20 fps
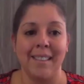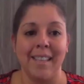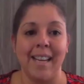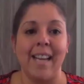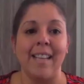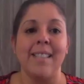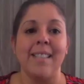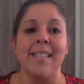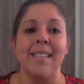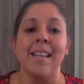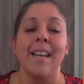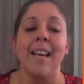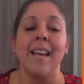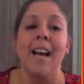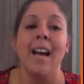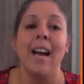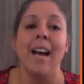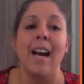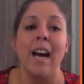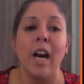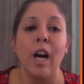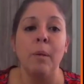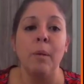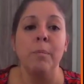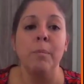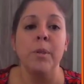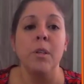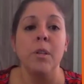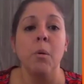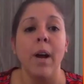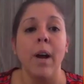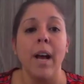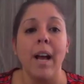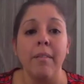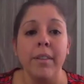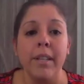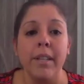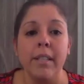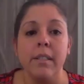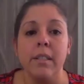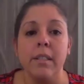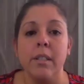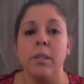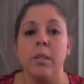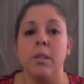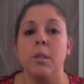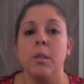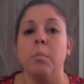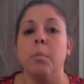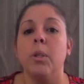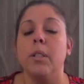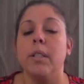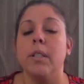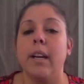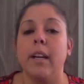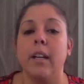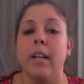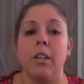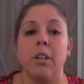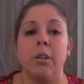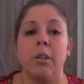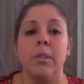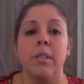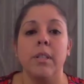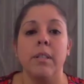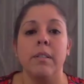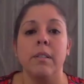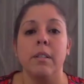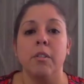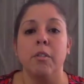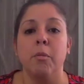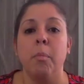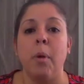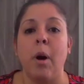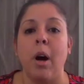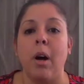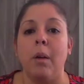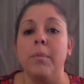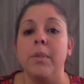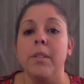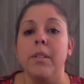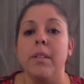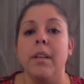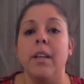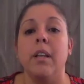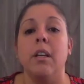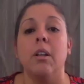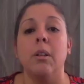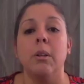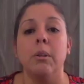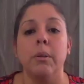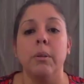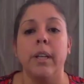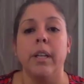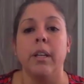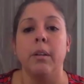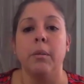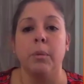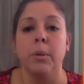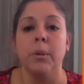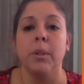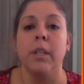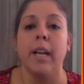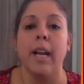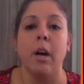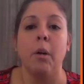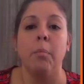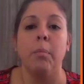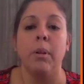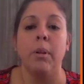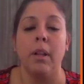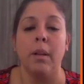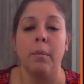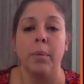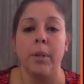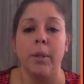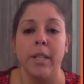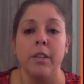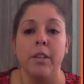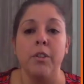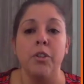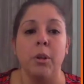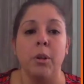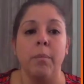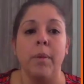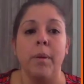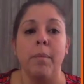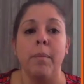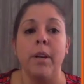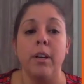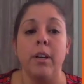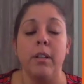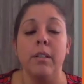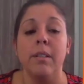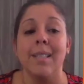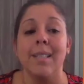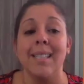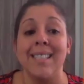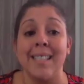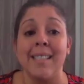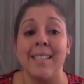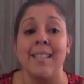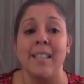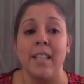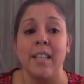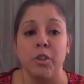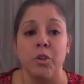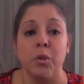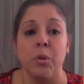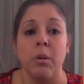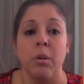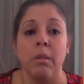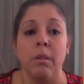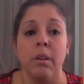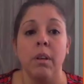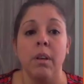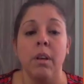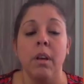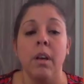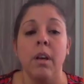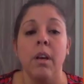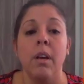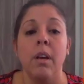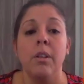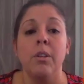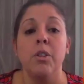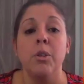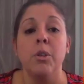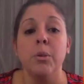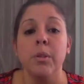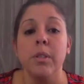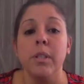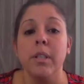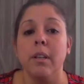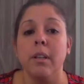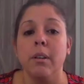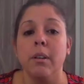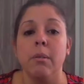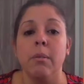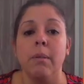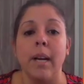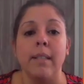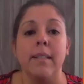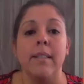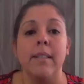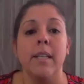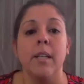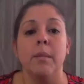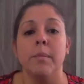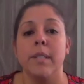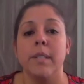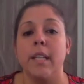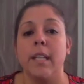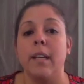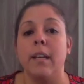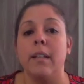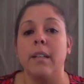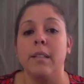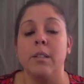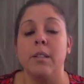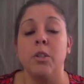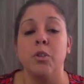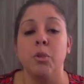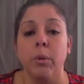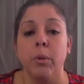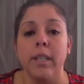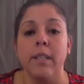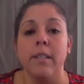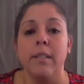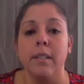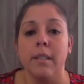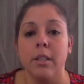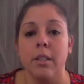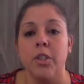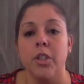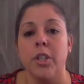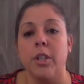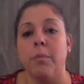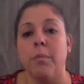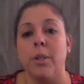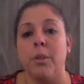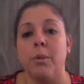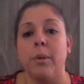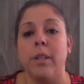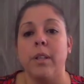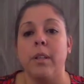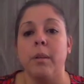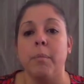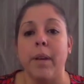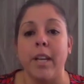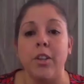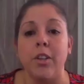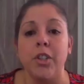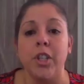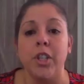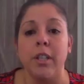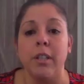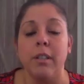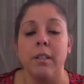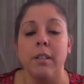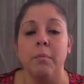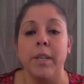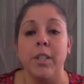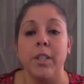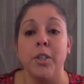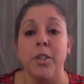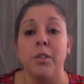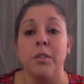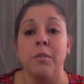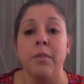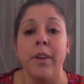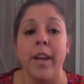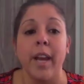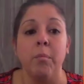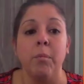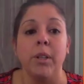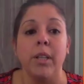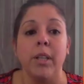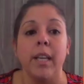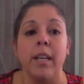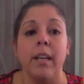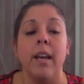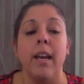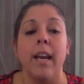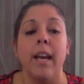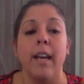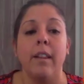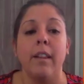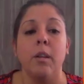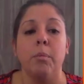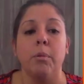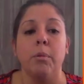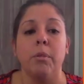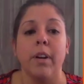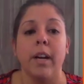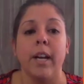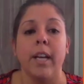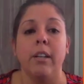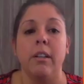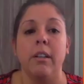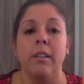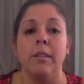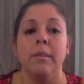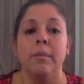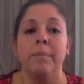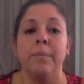Yes. So evidence to support diagnosis of POMS, including ruling out potential mimickers, is essential. Choosing the correct DMT is a joint decision between the patient, patient's family, and the provider.